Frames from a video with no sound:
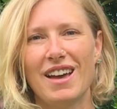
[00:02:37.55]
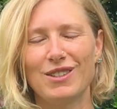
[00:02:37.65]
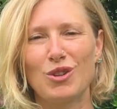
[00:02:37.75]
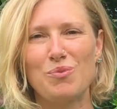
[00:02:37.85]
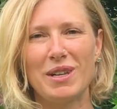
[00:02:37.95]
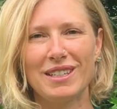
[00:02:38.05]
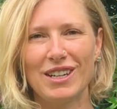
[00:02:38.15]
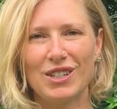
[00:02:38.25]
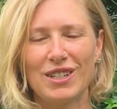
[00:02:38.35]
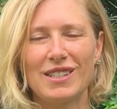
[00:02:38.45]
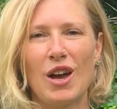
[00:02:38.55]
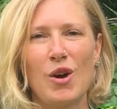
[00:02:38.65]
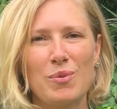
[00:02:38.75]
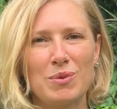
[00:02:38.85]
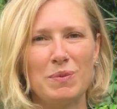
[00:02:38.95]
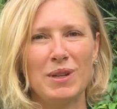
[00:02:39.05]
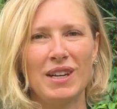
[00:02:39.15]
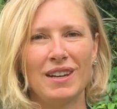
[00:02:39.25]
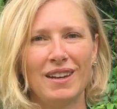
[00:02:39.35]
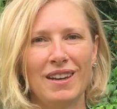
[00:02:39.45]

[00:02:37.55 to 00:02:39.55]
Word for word: And so meditation has helped me